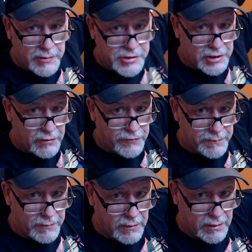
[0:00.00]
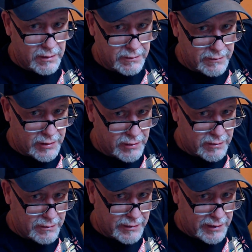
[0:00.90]
shelf up there.
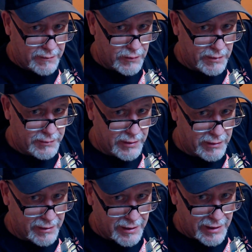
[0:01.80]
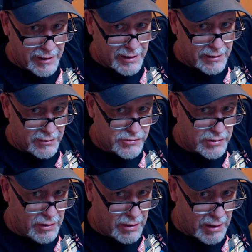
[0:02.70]
Yeah, way up there. Those are
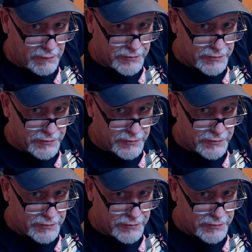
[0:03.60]
all Office